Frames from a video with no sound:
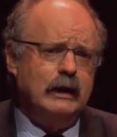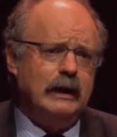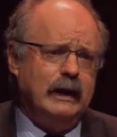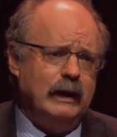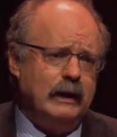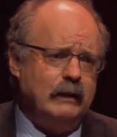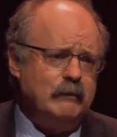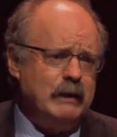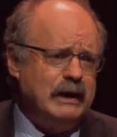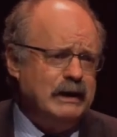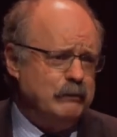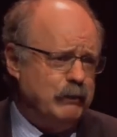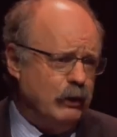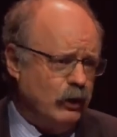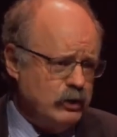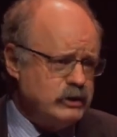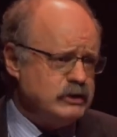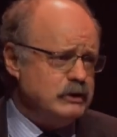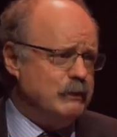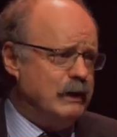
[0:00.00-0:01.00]
And many
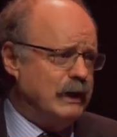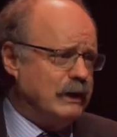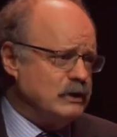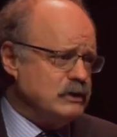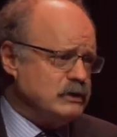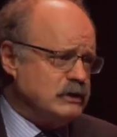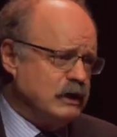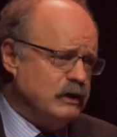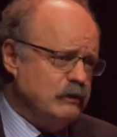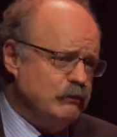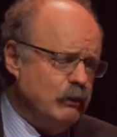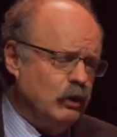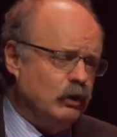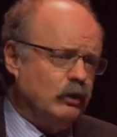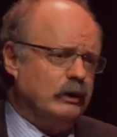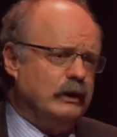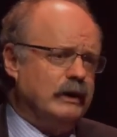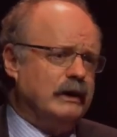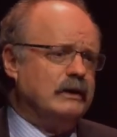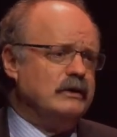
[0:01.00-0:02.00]
policymakers think of
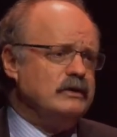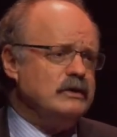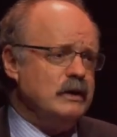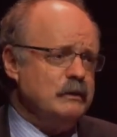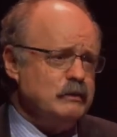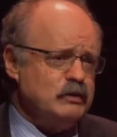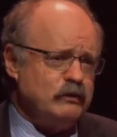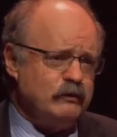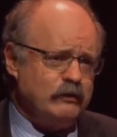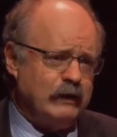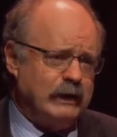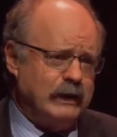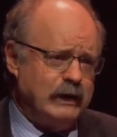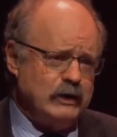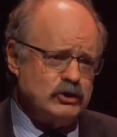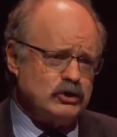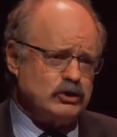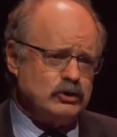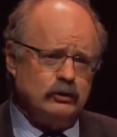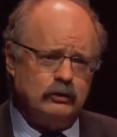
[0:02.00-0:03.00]
modelling in terms of
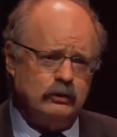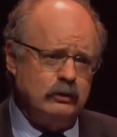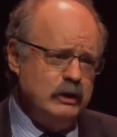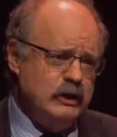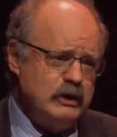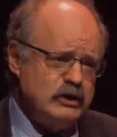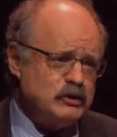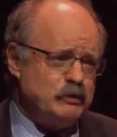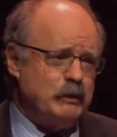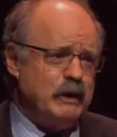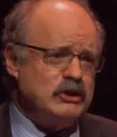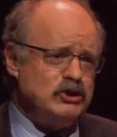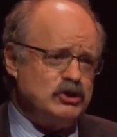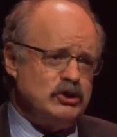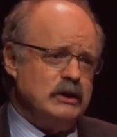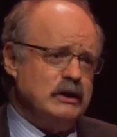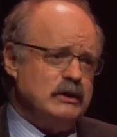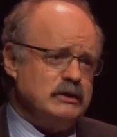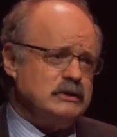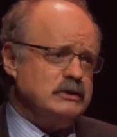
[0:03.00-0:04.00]
financial
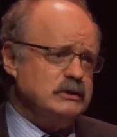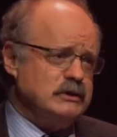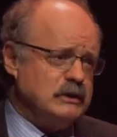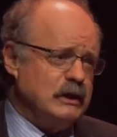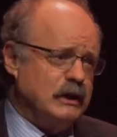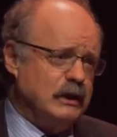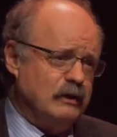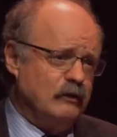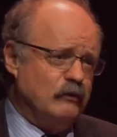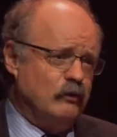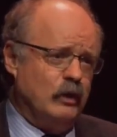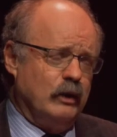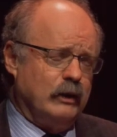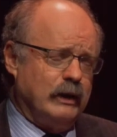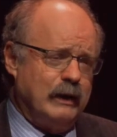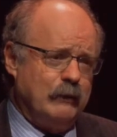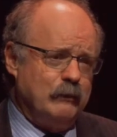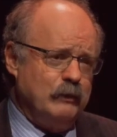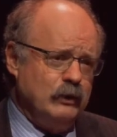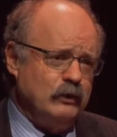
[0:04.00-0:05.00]
spreadsheets and think of what
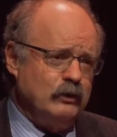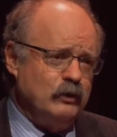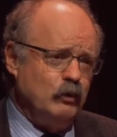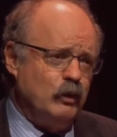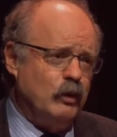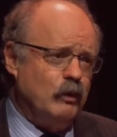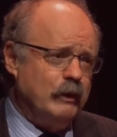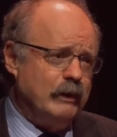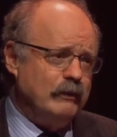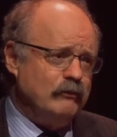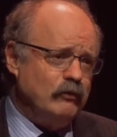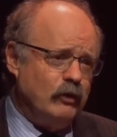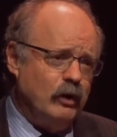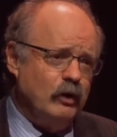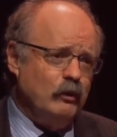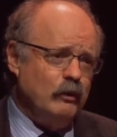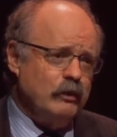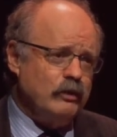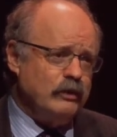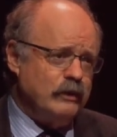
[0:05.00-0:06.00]
happened and what went
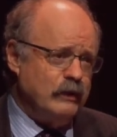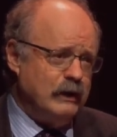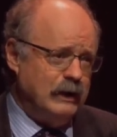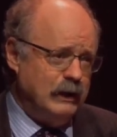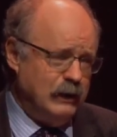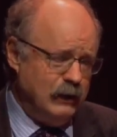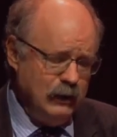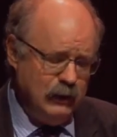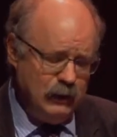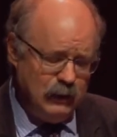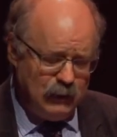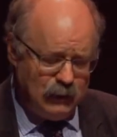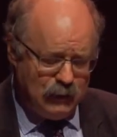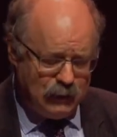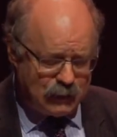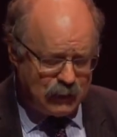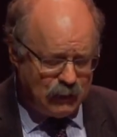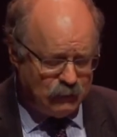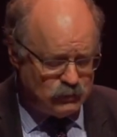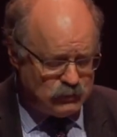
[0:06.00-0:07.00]
wrong with the
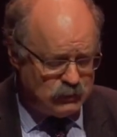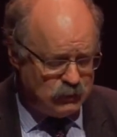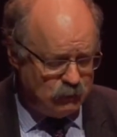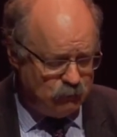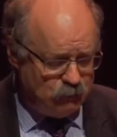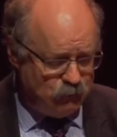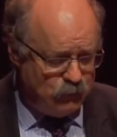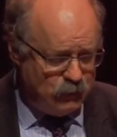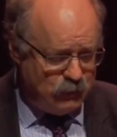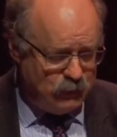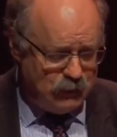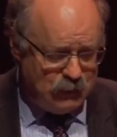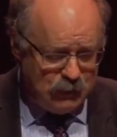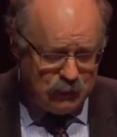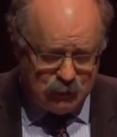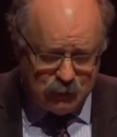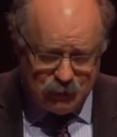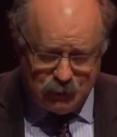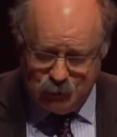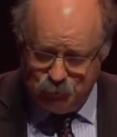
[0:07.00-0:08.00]
accounting for
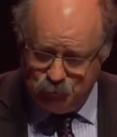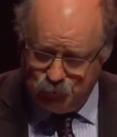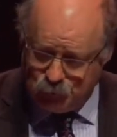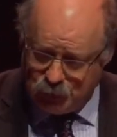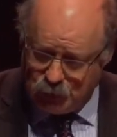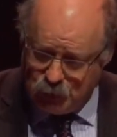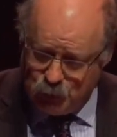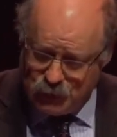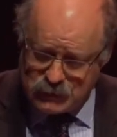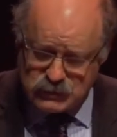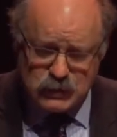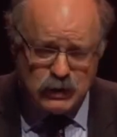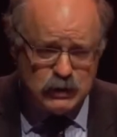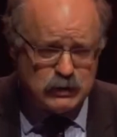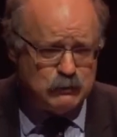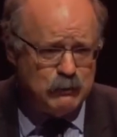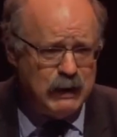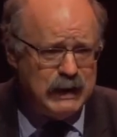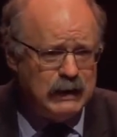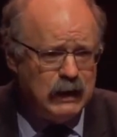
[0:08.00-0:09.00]
the West
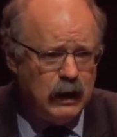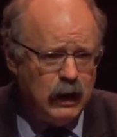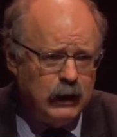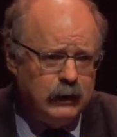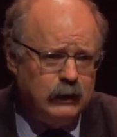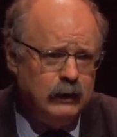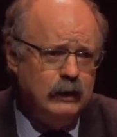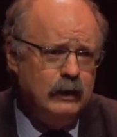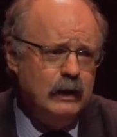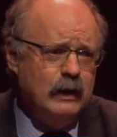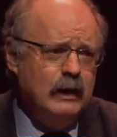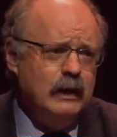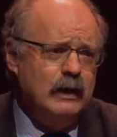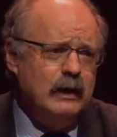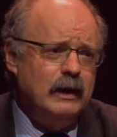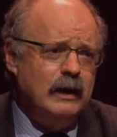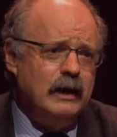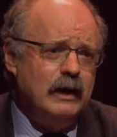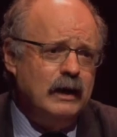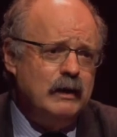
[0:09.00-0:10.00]
Coast Main Line.
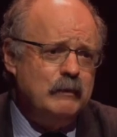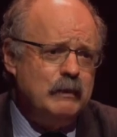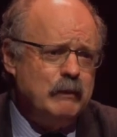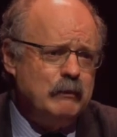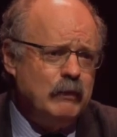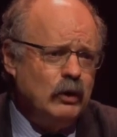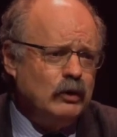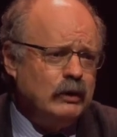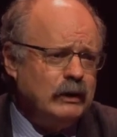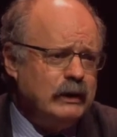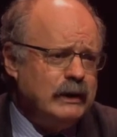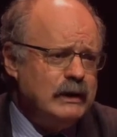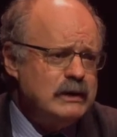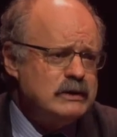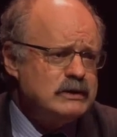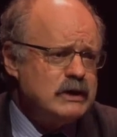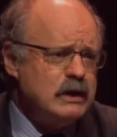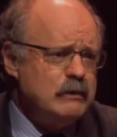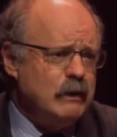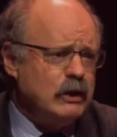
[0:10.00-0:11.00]
But modelling
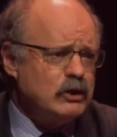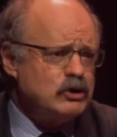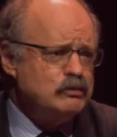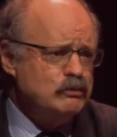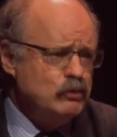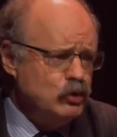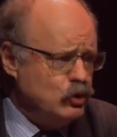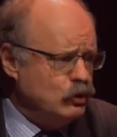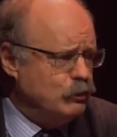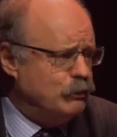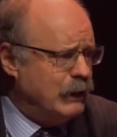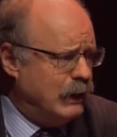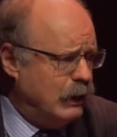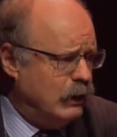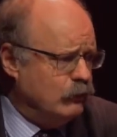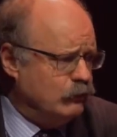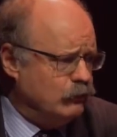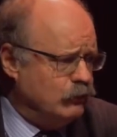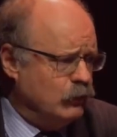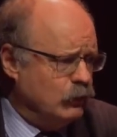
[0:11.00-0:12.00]
is so much more
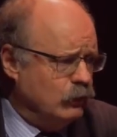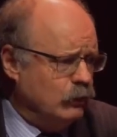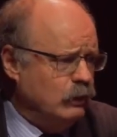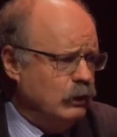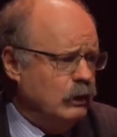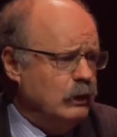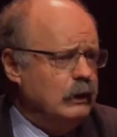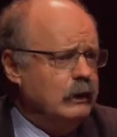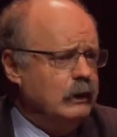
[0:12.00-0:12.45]
powerful.